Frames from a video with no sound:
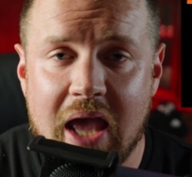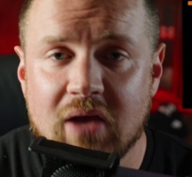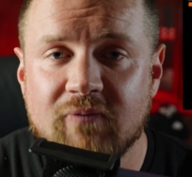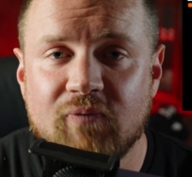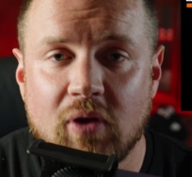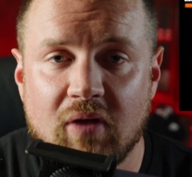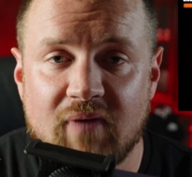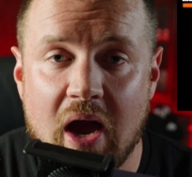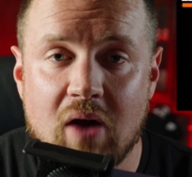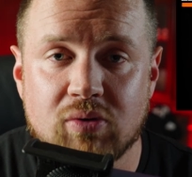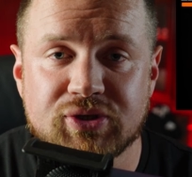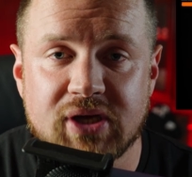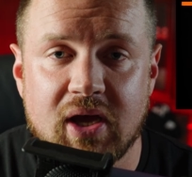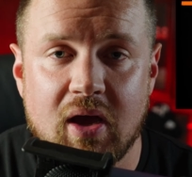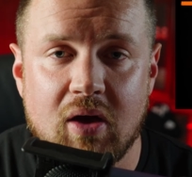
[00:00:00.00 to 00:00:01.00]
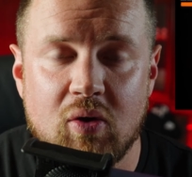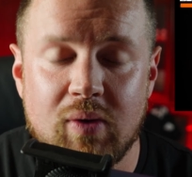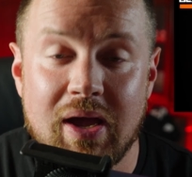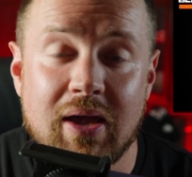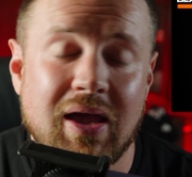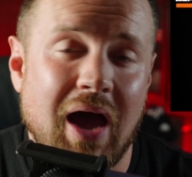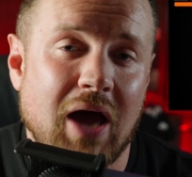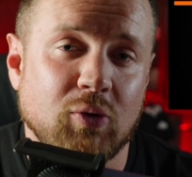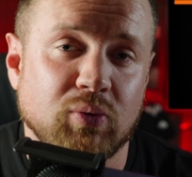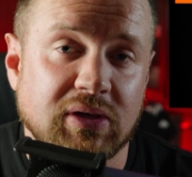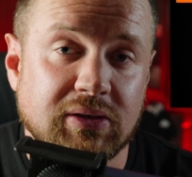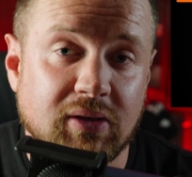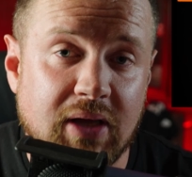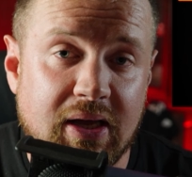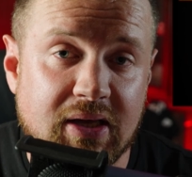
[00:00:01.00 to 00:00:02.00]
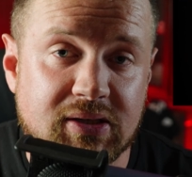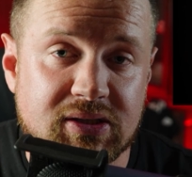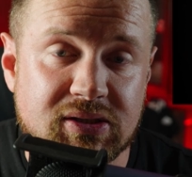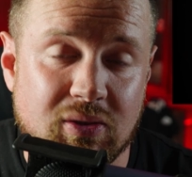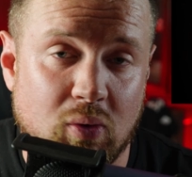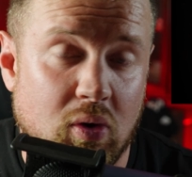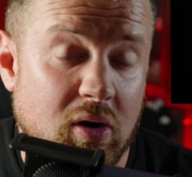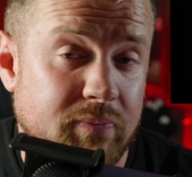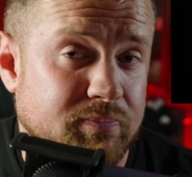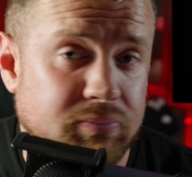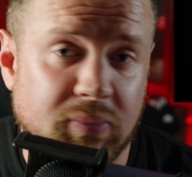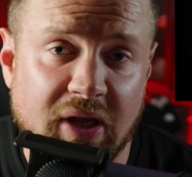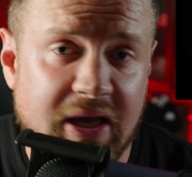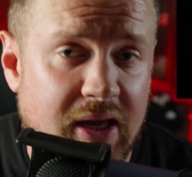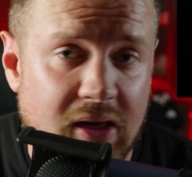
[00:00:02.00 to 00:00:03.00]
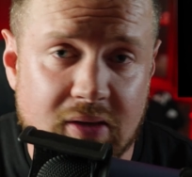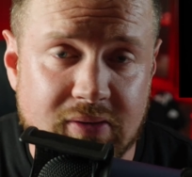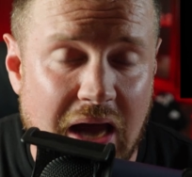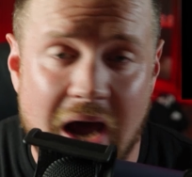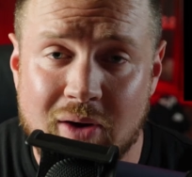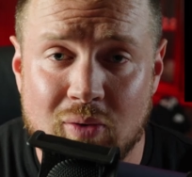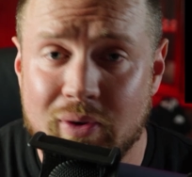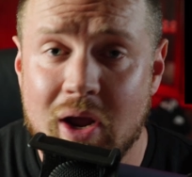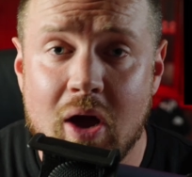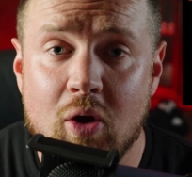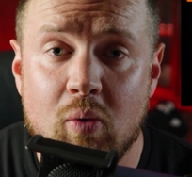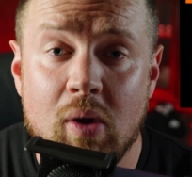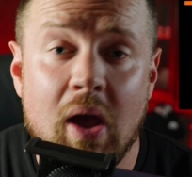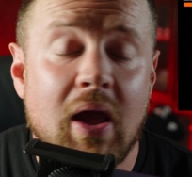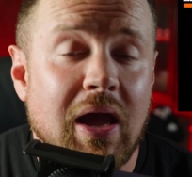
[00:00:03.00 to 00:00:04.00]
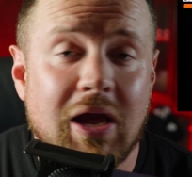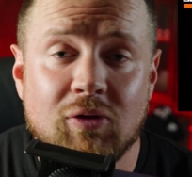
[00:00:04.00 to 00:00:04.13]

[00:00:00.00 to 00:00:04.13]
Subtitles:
a handful of hours ago, it got released or leaked, I don't know.